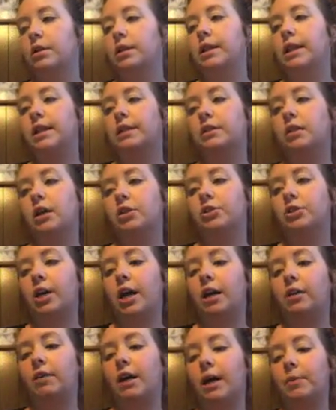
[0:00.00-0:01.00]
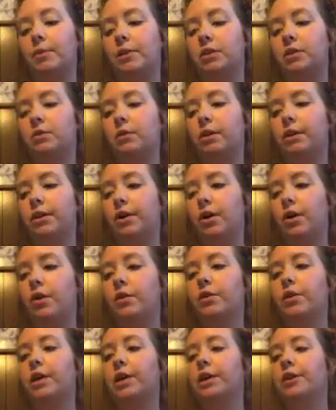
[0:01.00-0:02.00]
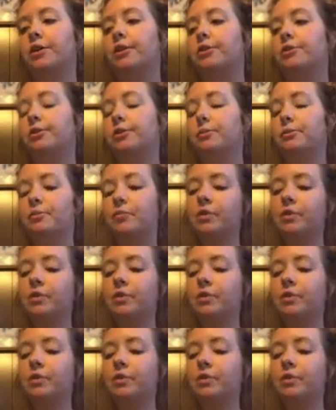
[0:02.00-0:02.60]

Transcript: They saw jackrabbits with long ears.